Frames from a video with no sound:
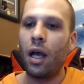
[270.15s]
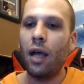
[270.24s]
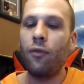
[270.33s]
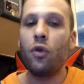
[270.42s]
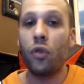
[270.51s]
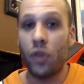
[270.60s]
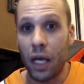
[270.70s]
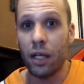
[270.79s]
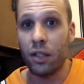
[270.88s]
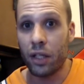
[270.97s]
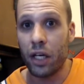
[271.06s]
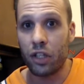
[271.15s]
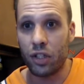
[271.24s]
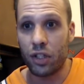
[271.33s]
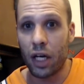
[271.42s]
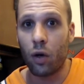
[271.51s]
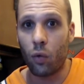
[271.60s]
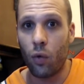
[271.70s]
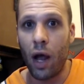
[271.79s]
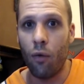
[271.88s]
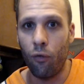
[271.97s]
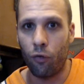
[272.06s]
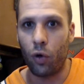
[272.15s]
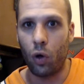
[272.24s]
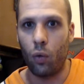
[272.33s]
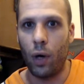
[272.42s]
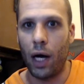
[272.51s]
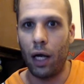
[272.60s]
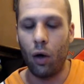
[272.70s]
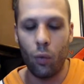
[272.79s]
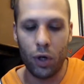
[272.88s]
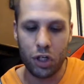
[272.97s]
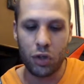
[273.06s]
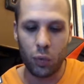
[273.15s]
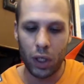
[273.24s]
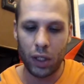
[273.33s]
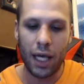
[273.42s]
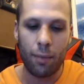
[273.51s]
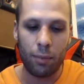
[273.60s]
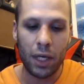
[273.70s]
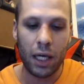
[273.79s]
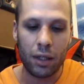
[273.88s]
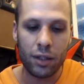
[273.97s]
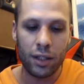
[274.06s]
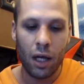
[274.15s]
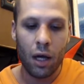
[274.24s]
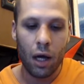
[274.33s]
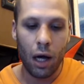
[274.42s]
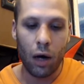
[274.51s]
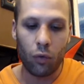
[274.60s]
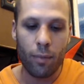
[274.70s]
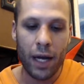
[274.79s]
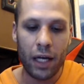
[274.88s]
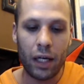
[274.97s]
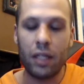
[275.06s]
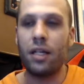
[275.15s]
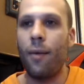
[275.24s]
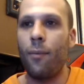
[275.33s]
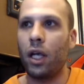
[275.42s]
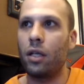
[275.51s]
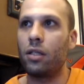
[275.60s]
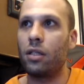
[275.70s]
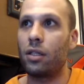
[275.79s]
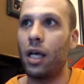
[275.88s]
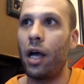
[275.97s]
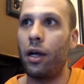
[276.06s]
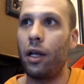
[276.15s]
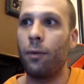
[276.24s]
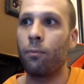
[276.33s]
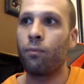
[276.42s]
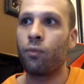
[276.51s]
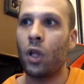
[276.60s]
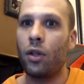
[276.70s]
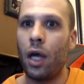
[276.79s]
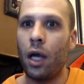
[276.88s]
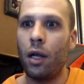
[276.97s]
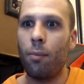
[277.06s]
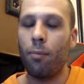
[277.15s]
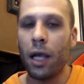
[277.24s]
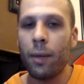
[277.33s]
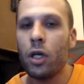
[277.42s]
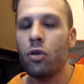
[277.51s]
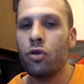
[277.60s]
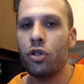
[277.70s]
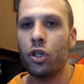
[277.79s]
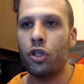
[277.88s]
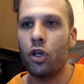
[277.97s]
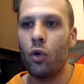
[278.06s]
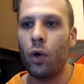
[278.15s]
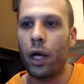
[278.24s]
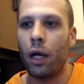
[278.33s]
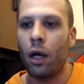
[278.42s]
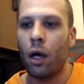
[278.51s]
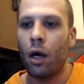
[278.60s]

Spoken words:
If you think it's gonna stick around for a while, which is what that means, remain endemic in society, then maybe you should do it,